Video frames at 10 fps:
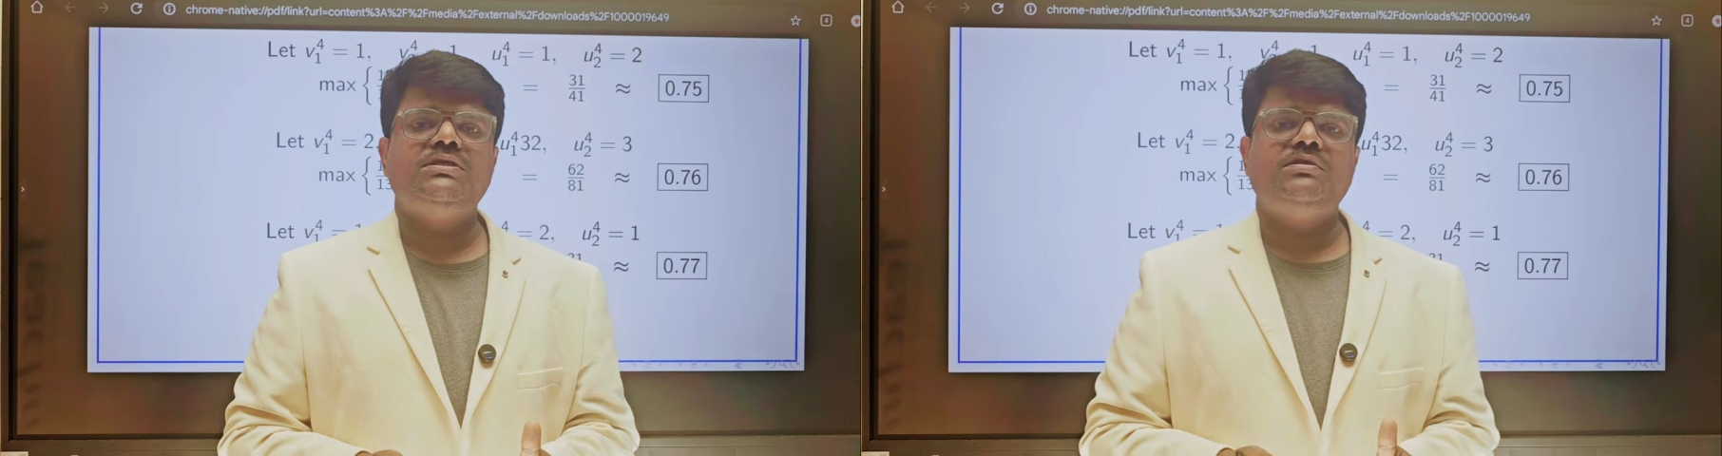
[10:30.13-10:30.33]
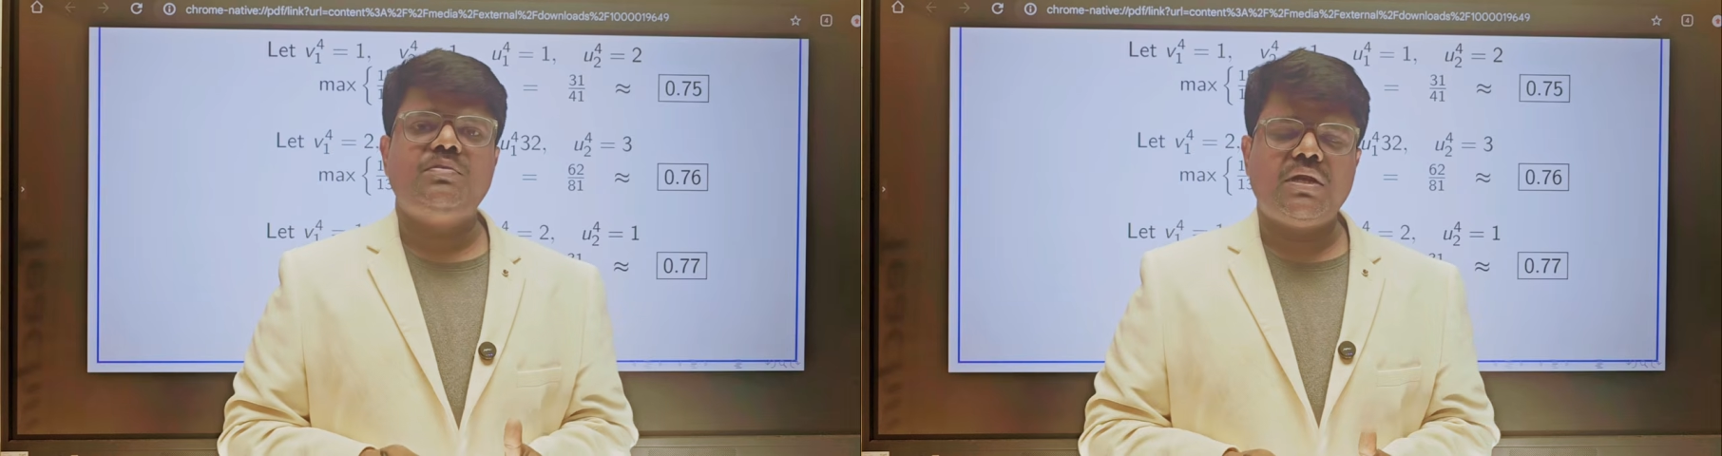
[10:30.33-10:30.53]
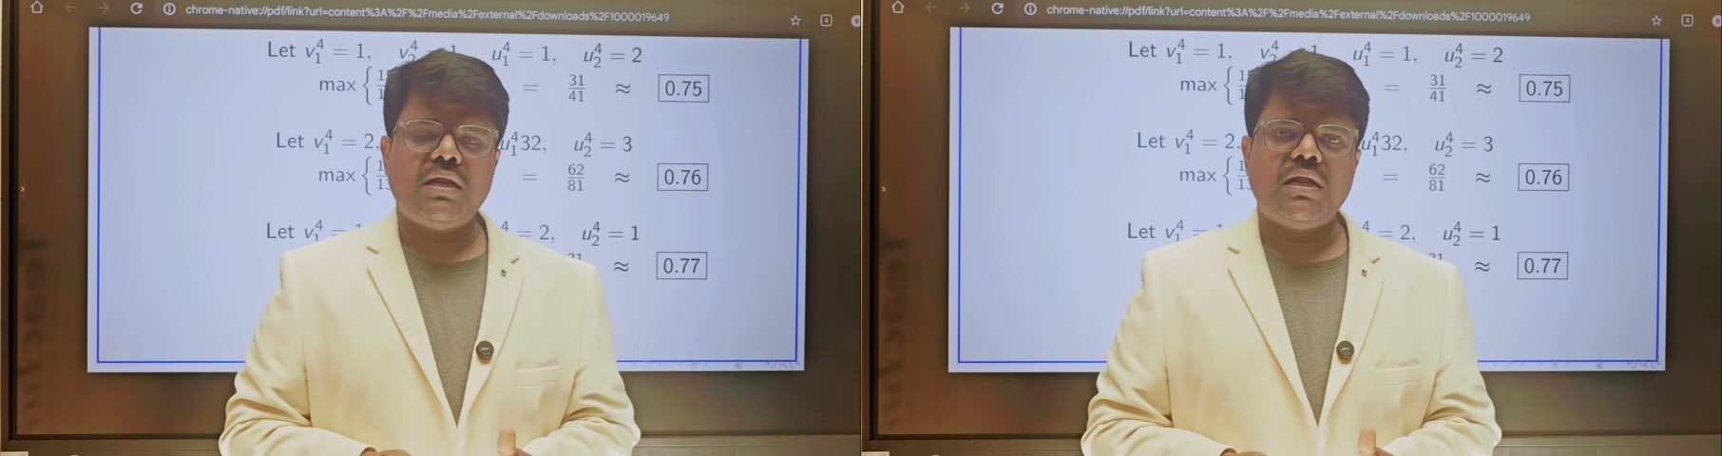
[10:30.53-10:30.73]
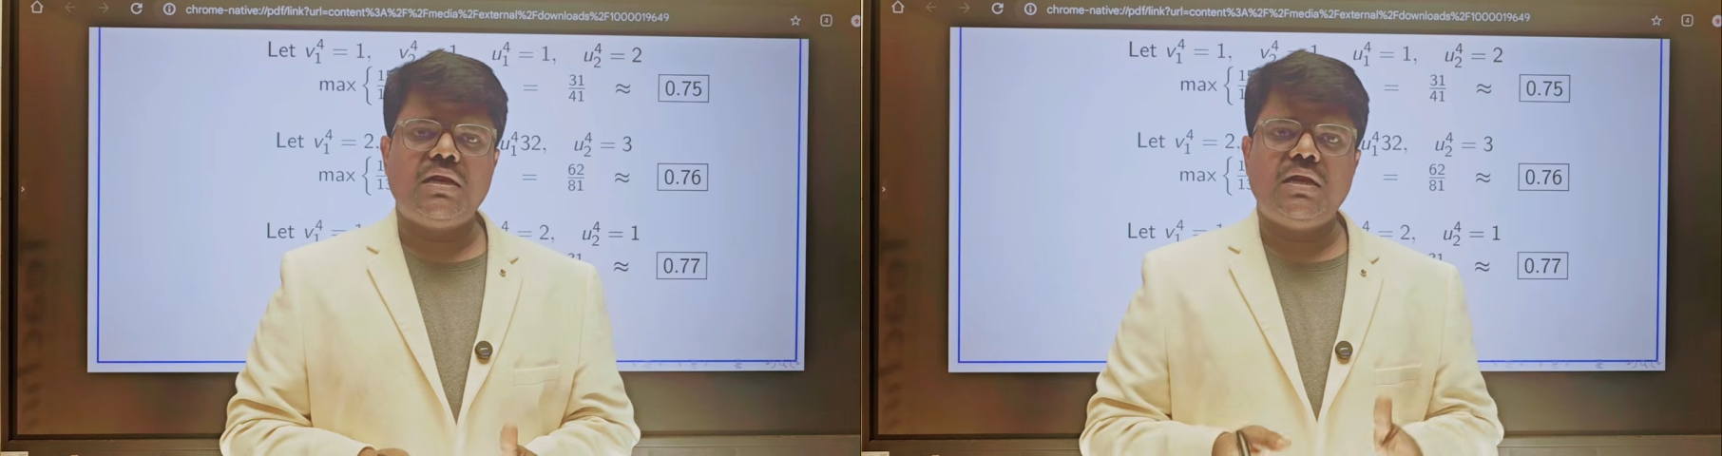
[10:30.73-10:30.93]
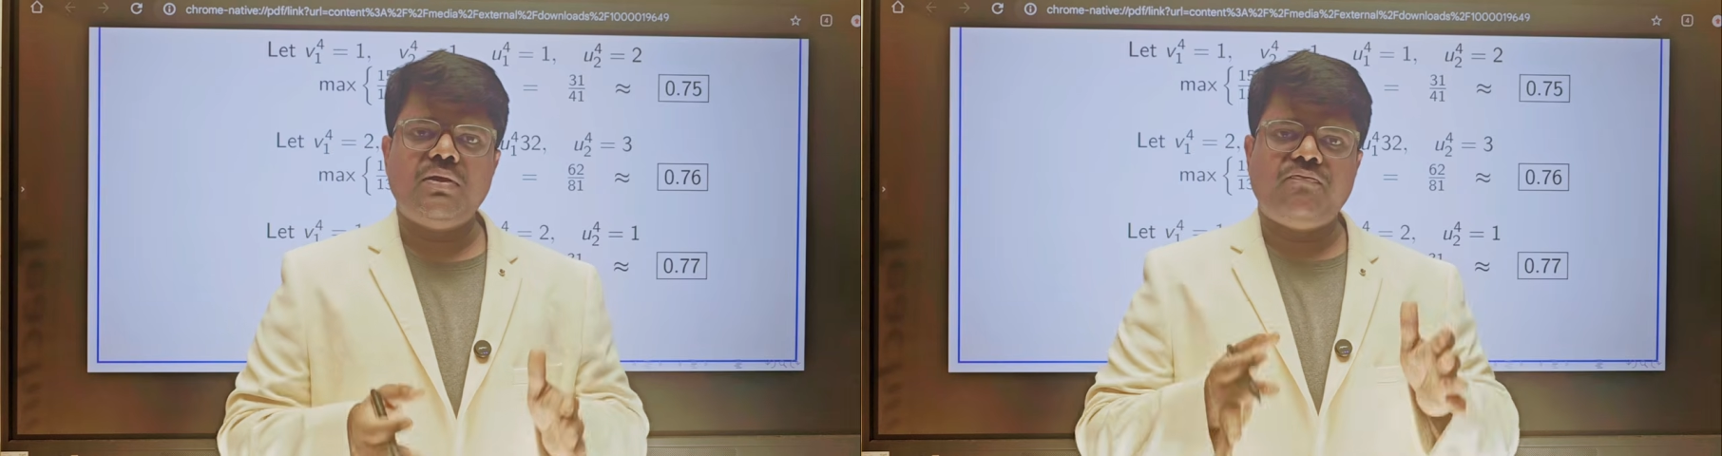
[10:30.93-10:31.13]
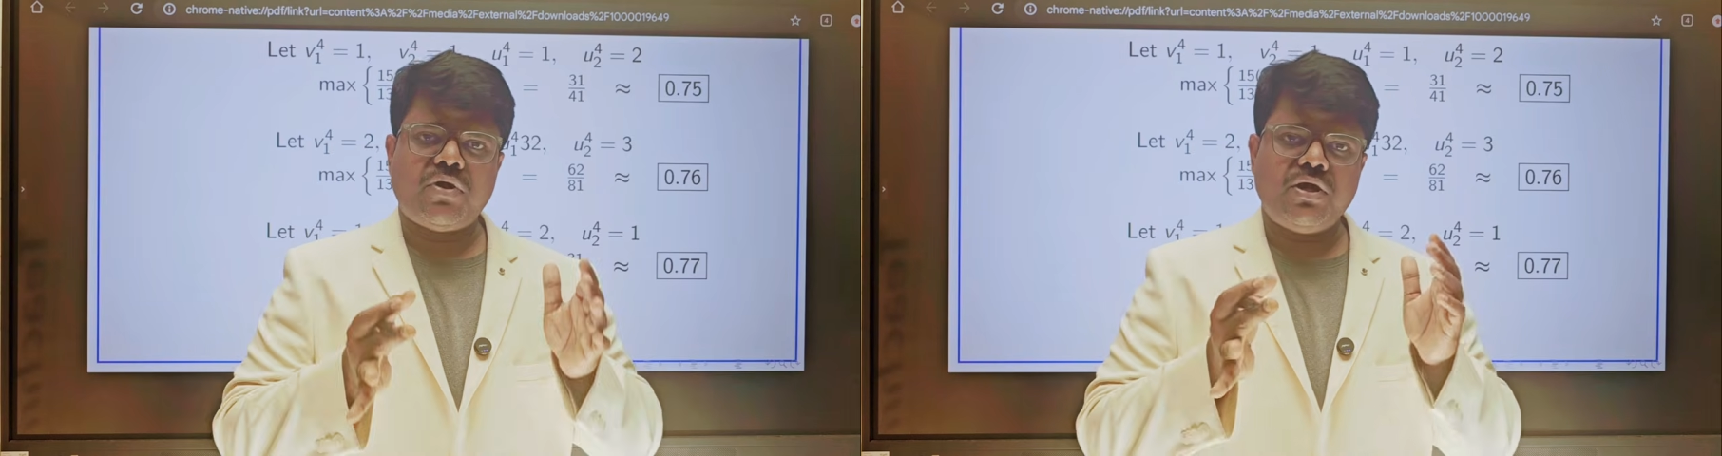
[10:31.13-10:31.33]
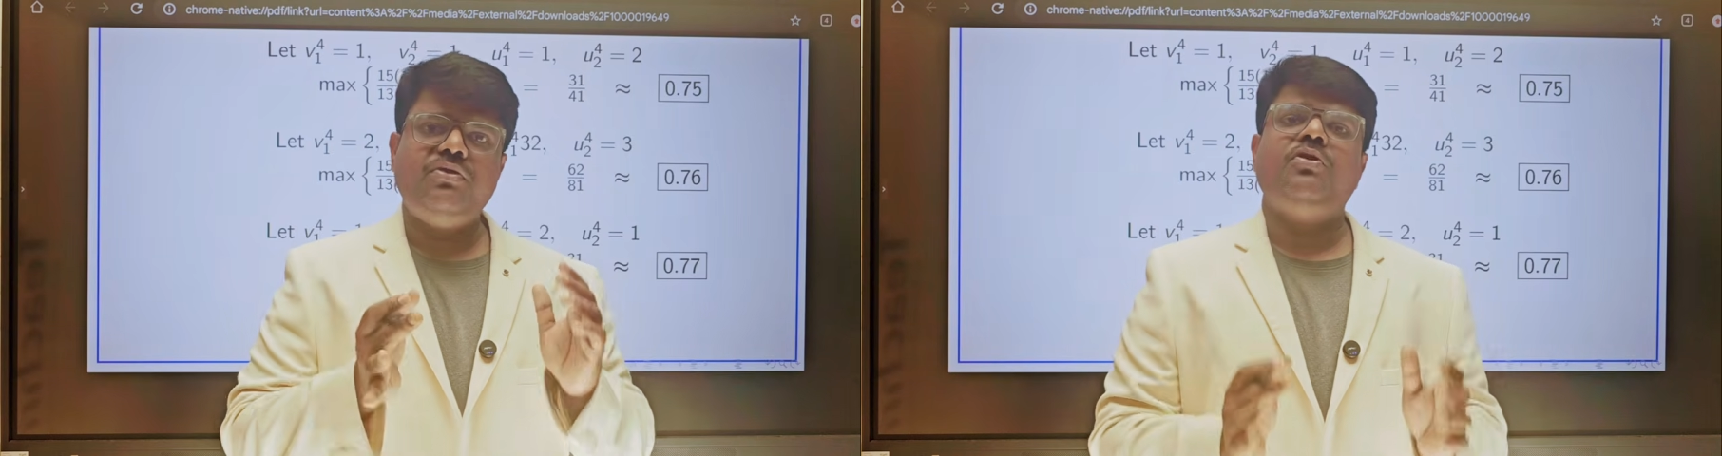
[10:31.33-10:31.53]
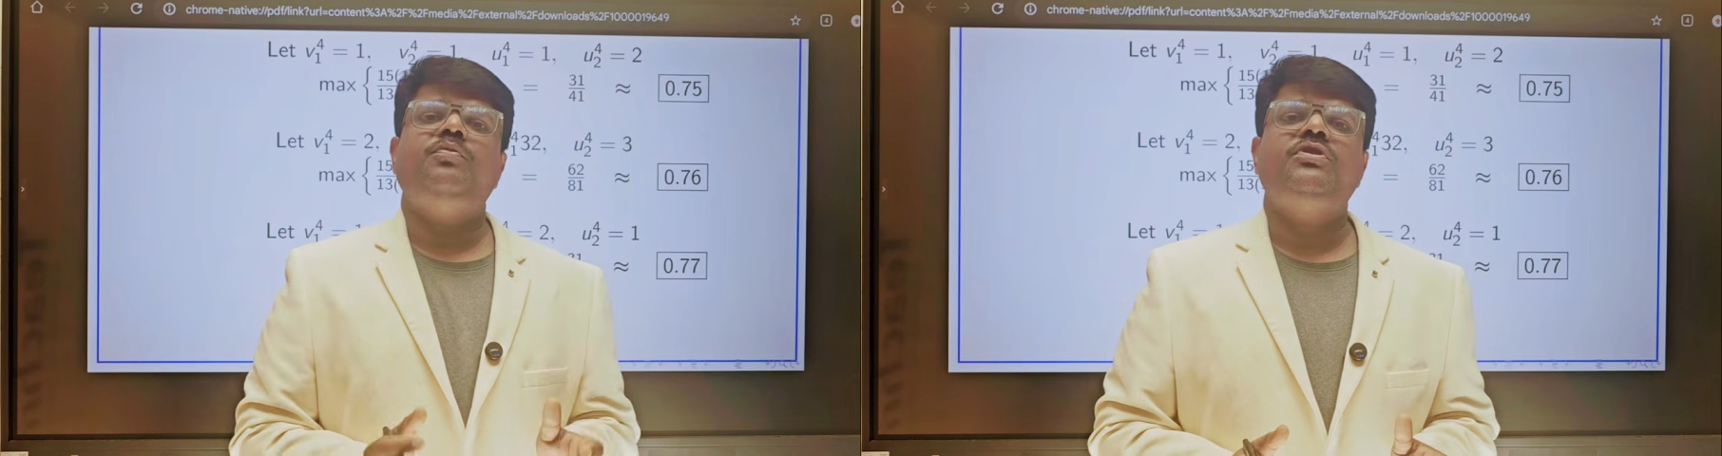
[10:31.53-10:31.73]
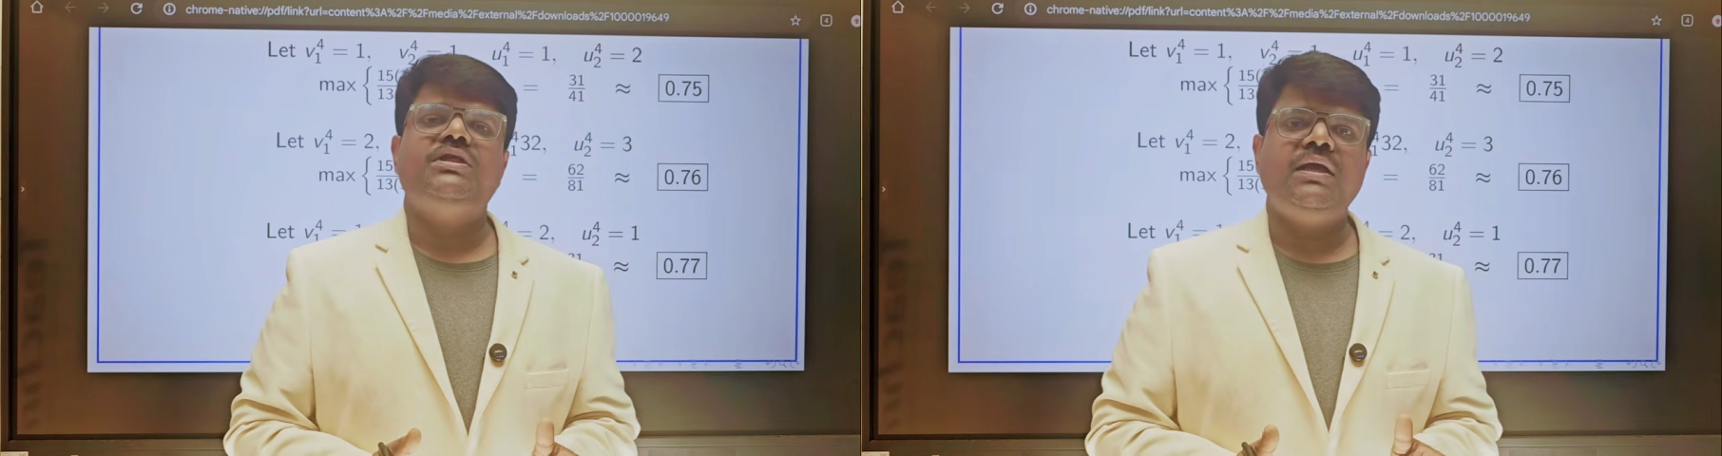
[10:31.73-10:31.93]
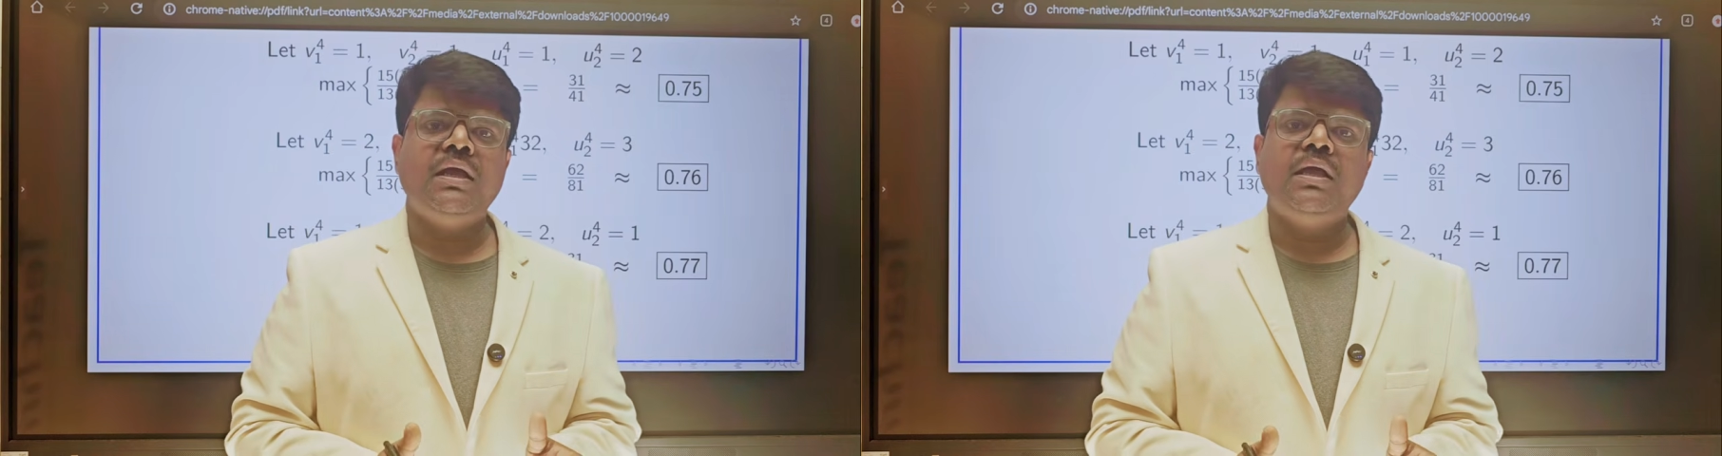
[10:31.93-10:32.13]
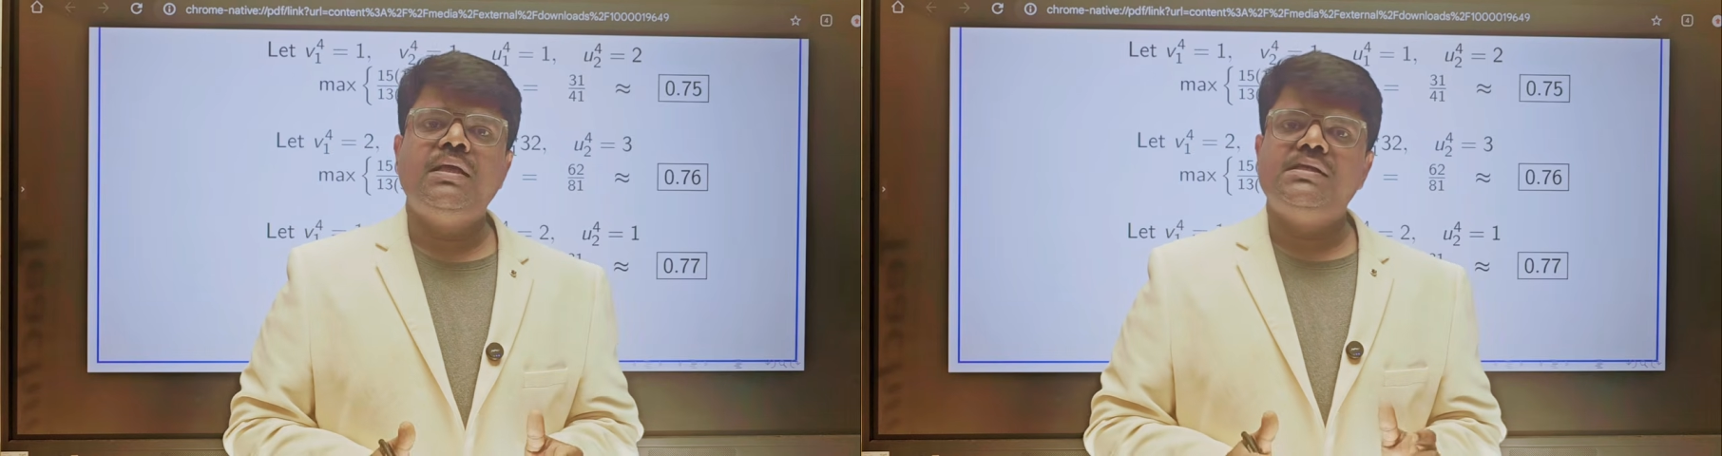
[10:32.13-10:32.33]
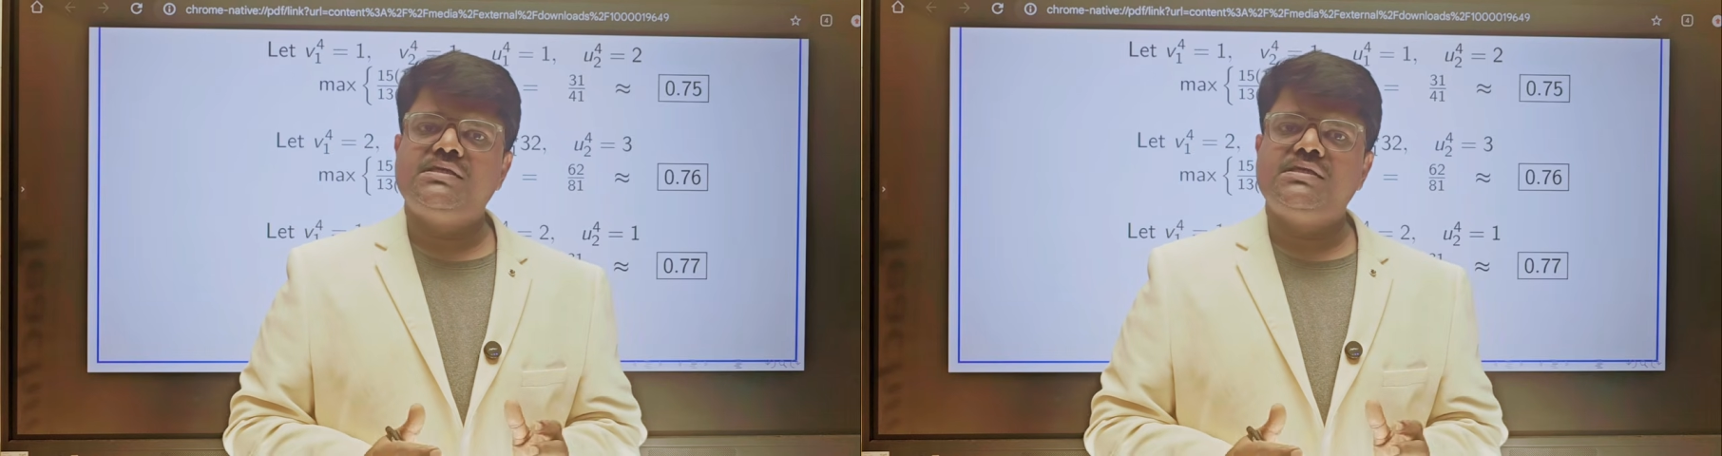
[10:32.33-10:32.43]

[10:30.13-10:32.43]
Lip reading: similarly for DMU3,